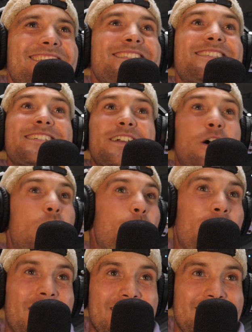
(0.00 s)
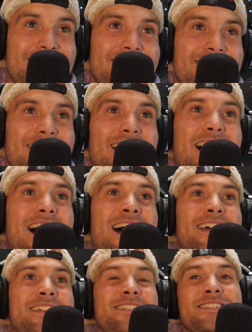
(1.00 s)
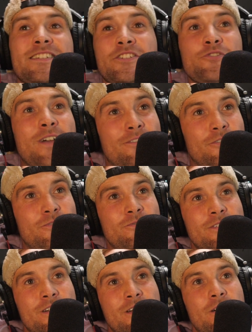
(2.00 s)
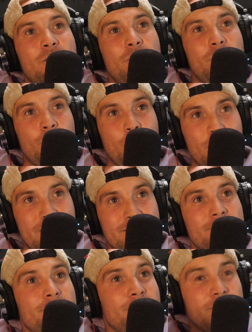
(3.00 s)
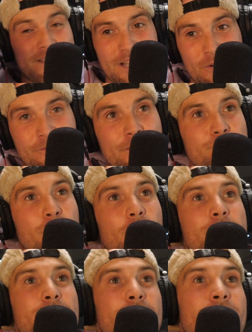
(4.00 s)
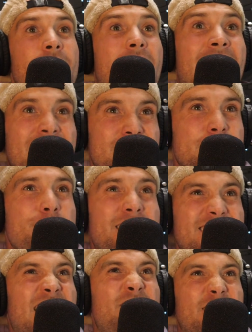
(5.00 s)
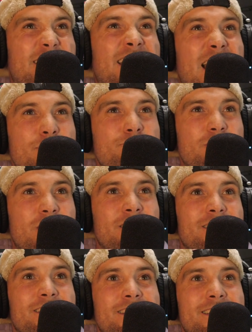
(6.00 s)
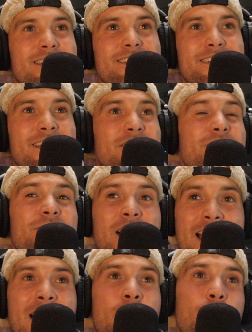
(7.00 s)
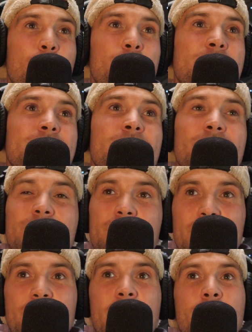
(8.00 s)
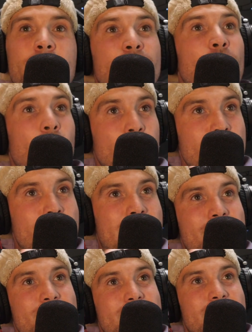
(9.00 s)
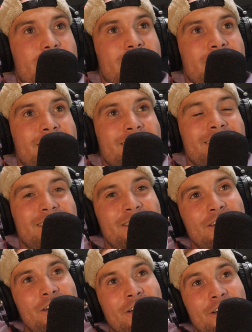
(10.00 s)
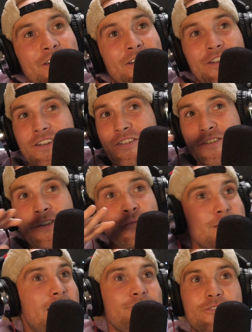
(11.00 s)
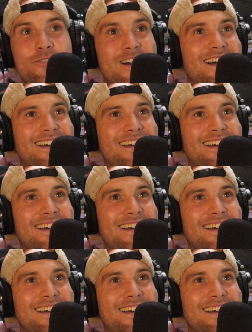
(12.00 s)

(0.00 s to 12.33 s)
to go away and travel with the self-employment, and especially having a camera. You know, that helps. You can go and document everything. You've been everywhere.